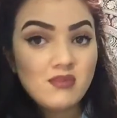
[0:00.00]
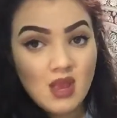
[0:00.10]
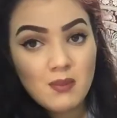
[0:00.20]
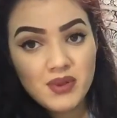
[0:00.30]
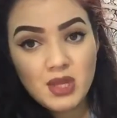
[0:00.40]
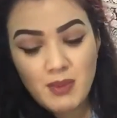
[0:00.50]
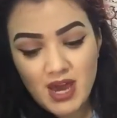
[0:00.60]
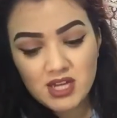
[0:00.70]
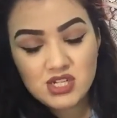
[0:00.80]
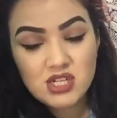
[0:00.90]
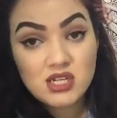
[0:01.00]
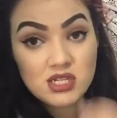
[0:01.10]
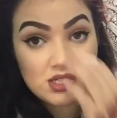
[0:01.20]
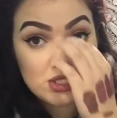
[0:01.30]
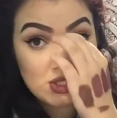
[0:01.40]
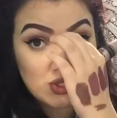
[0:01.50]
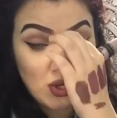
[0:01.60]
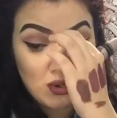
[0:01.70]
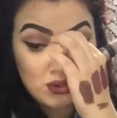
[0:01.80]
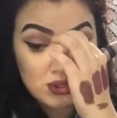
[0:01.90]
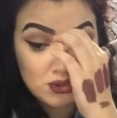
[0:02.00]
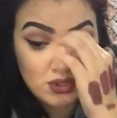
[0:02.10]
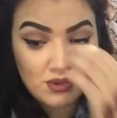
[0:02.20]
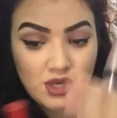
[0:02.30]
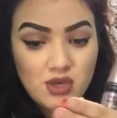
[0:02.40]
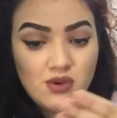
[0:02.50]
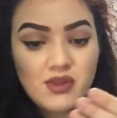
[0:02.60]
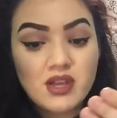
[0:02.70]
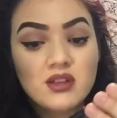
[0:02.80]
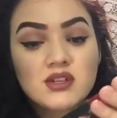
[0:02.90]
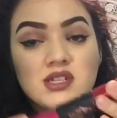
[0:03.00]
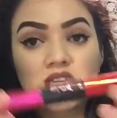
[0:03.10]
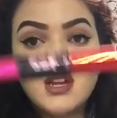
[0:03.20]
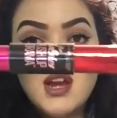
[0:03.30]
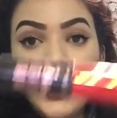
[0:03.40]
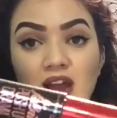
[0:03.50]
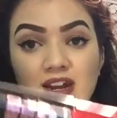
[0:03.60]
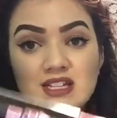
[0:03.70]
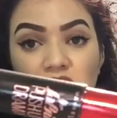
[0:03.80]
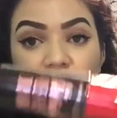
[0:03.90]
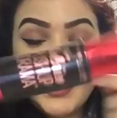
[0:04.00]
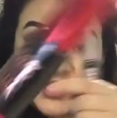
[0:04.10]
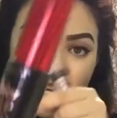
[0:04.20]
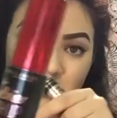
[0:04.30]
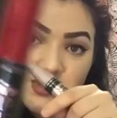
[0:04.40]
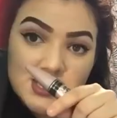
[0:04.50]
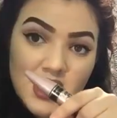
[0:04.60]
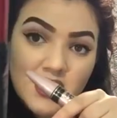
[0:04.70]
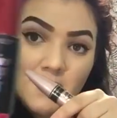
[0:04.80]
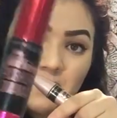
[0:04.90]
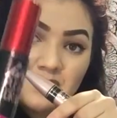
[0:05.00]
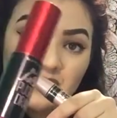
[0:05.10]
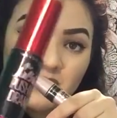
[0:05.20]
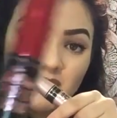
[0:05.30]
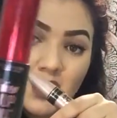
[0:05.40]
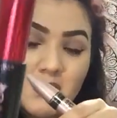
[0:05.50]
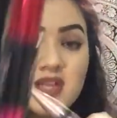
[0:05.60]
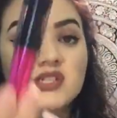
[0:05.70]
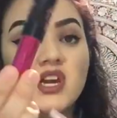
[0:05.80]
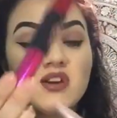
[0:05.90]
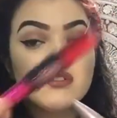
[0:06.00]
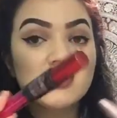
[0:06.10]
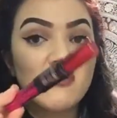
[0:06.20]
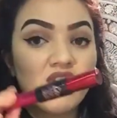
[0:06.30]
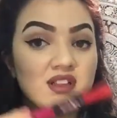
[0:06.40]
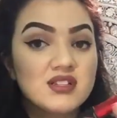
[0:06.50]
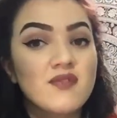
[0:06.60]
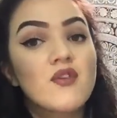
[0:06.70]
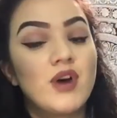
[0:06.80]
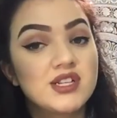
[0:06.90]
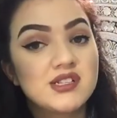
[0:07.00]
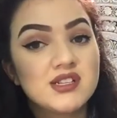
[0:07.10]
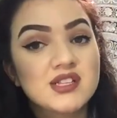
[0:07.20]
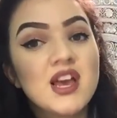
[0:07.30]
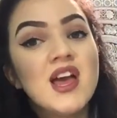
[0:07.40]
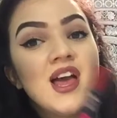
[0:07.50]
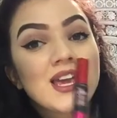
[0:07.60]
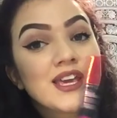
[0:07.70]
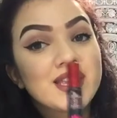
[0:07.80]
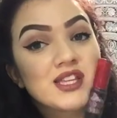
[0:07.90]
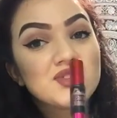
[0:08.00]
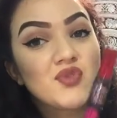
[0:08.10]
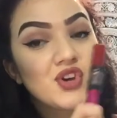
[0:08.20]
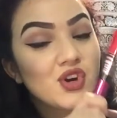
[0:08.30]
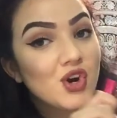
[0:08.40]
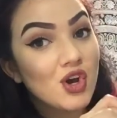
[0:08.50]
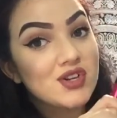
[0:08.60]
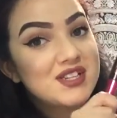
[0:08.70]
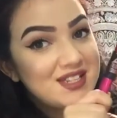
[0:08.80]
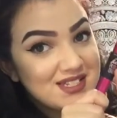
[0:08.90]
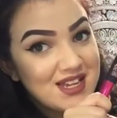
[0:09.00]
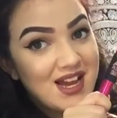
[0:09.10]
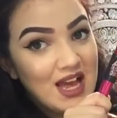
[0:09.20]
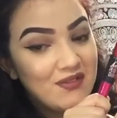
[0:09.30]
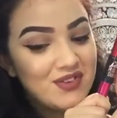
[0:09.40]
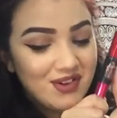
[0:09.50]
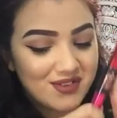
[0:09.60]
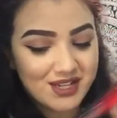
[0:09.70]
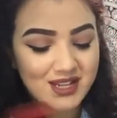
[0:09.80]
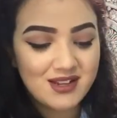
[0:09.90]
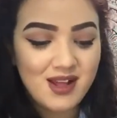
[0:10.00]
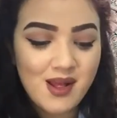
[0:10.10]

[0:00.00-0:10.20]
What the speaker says: But the packaging is so cute. Like, it looks like a nice Valentine's Day mascara. So, fellas, if you're watching this, get this for your girl if she does not have it already.